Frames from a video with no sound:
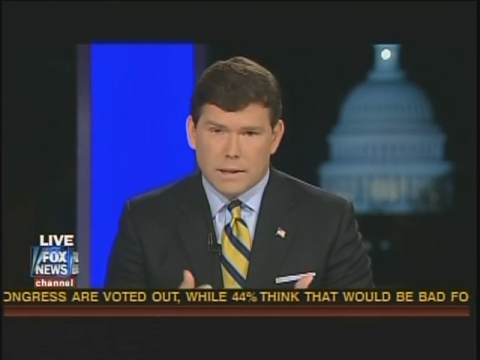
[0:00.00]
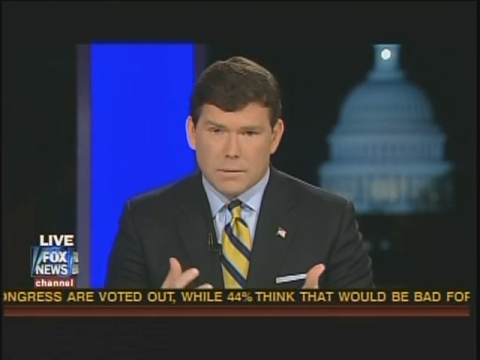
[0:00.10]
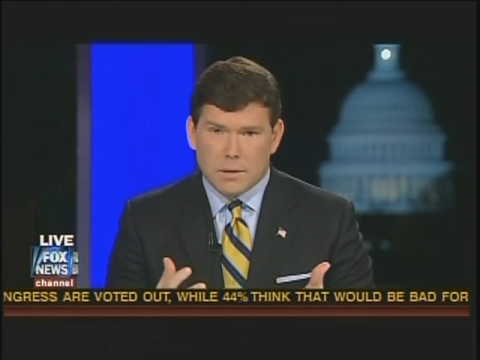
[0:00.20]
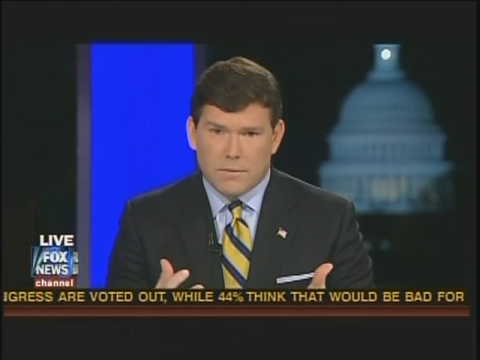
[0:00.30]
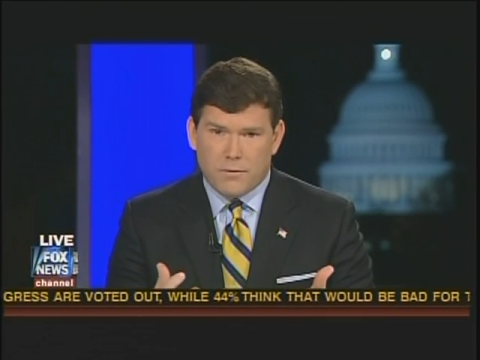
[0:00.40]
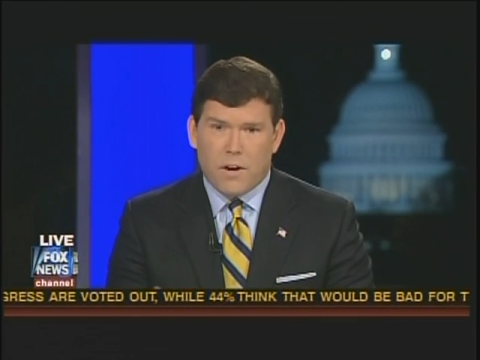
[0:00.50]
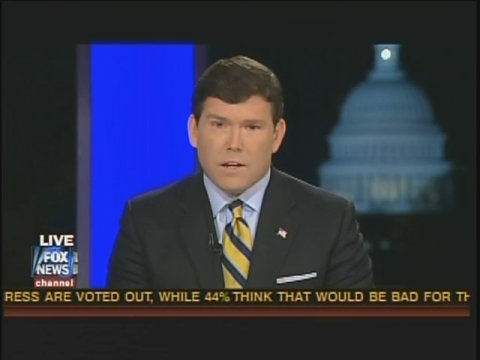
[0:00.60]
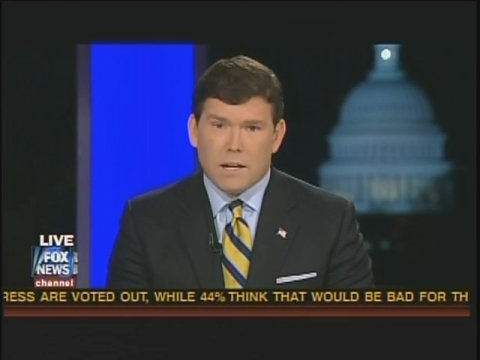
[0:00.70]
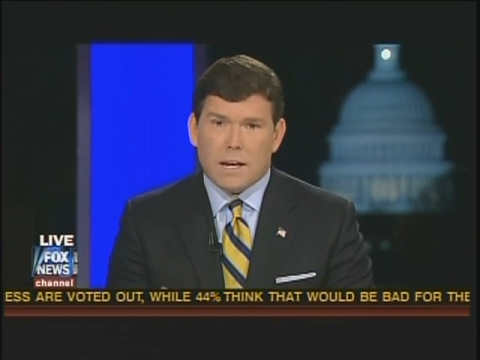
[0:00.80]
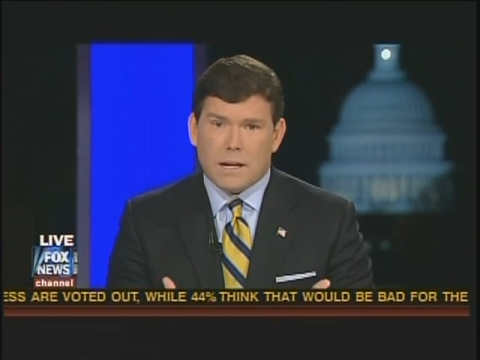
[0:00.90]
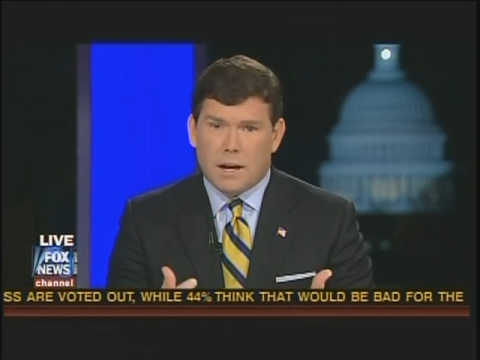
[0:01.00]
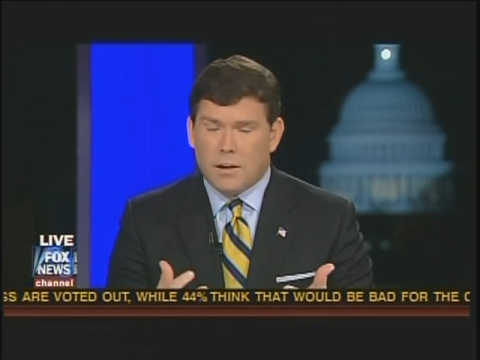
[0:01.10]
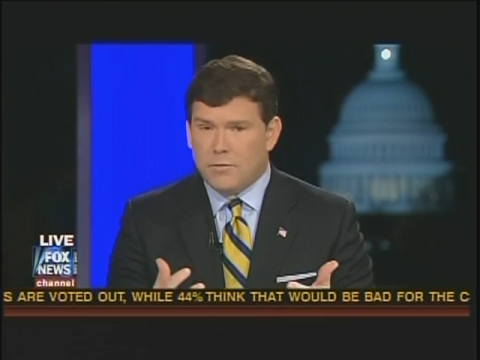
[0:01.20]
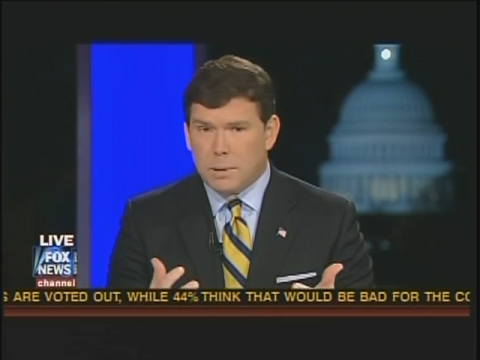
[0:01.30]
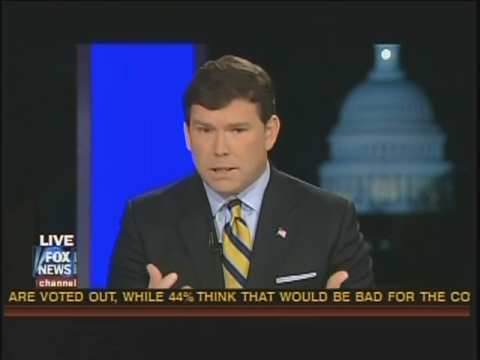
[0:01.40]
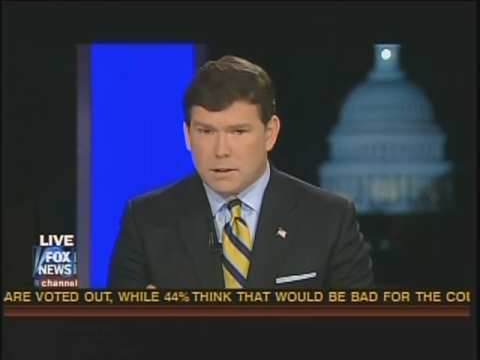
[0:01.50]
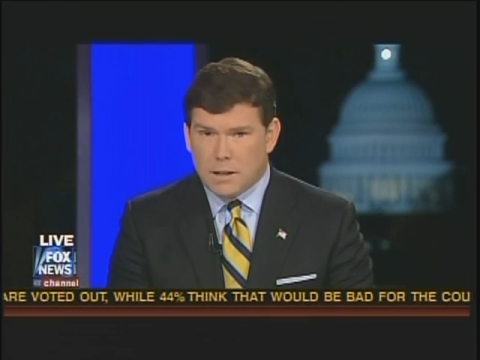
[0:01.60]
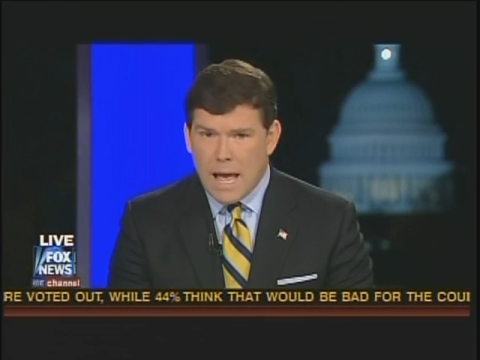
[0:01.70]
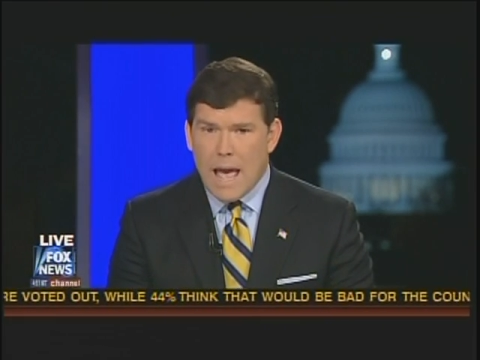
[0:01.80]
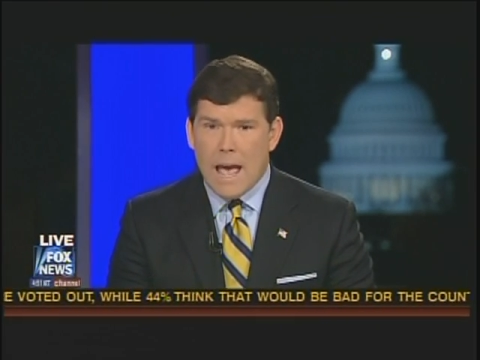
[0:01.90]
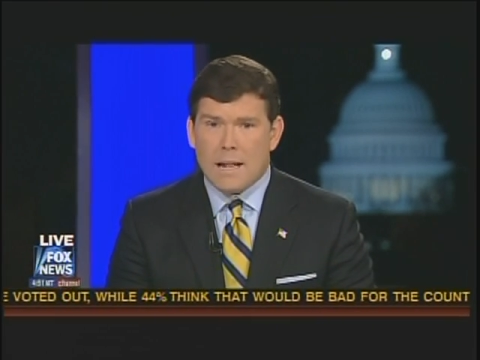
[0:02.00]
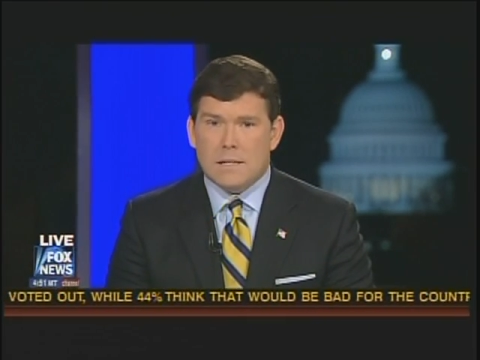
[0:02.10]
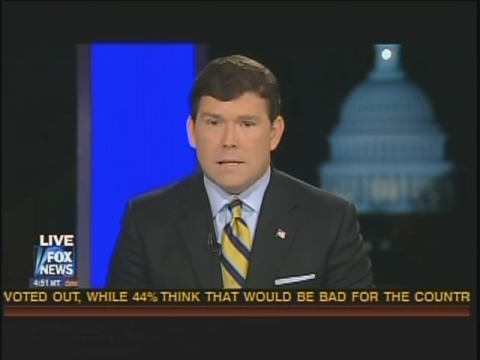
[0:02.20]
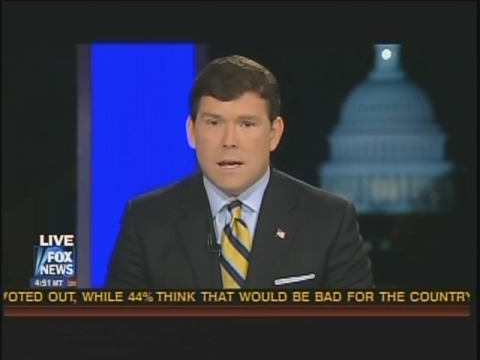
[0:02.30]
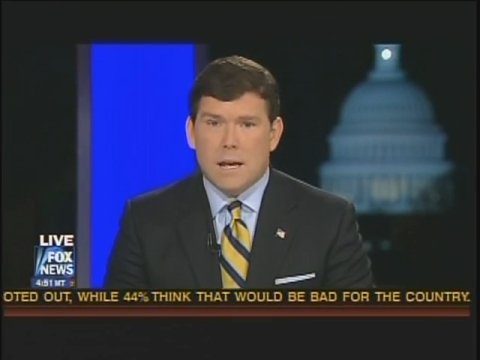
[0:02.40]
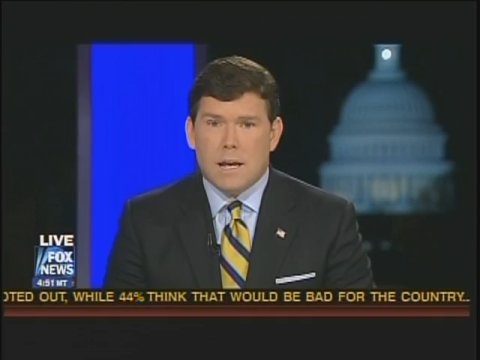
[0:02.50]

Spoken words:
the funding of political ads.